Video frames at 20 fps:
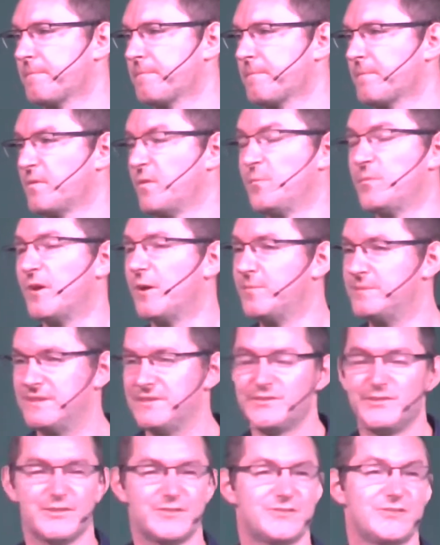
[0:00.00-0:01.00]
Sometimes it's
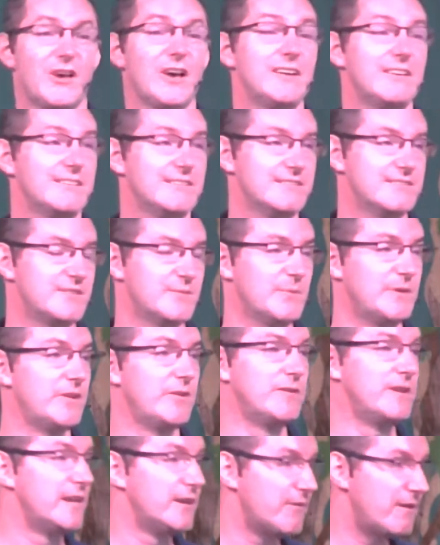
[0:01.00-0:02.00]
just silence and we
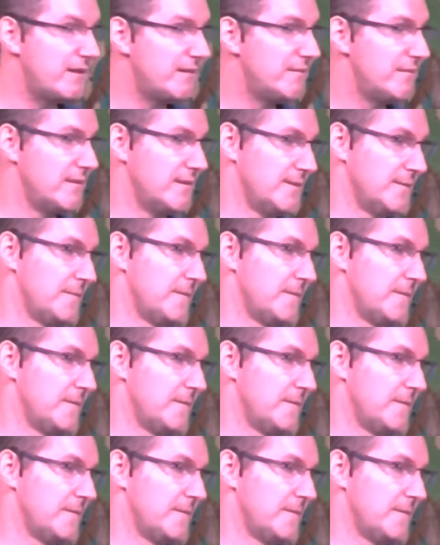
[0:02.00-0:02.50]
don't hear anything.